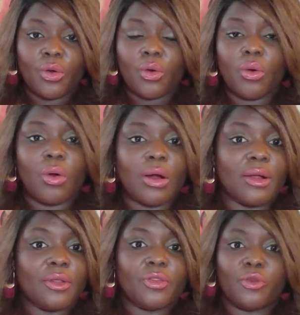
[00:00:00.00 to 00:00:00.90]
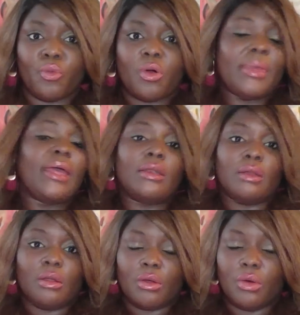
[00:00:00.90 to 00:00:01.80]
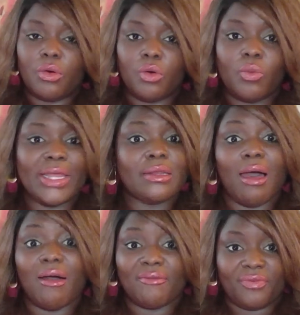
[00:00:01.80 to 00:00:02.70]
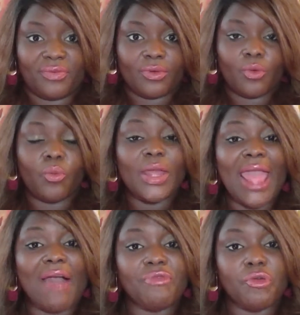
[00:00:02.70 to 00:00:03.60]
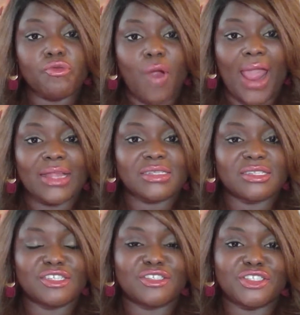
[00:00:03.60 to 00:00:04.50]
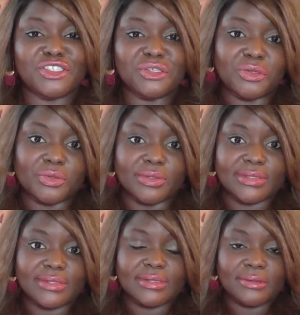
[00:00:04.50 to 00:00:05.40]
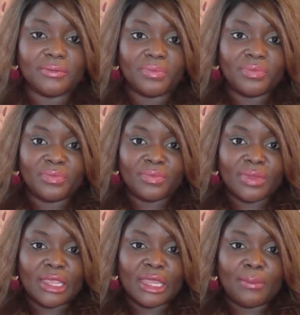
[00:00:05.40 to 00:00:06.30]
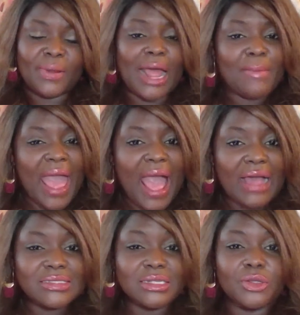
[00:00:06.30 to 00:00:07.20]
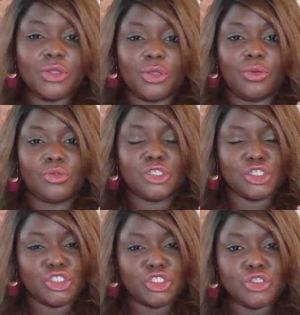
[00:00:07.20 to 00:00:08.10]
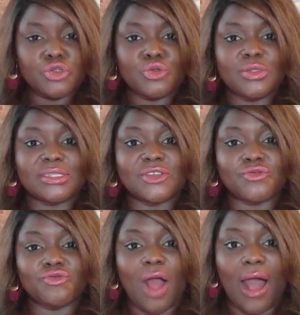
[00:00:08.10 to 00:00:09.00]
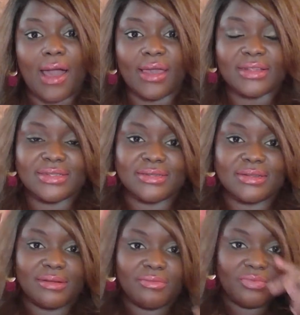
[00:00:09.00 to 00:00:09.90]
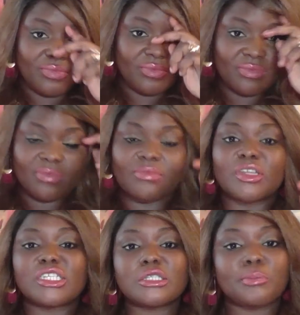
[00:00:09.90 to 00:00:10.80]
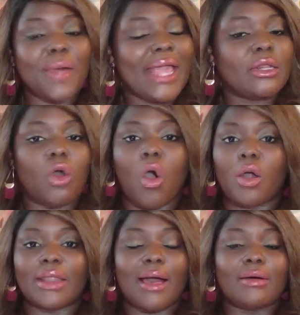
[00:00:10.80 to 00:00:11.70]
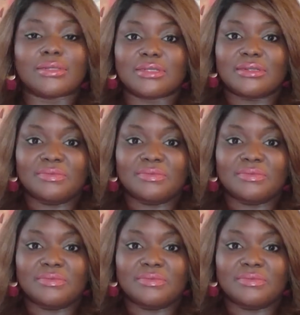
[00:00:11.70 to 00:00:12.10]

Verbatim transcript: or the woman who we love. We have the right to choose. But I'm asking you to choose to rise despite all else.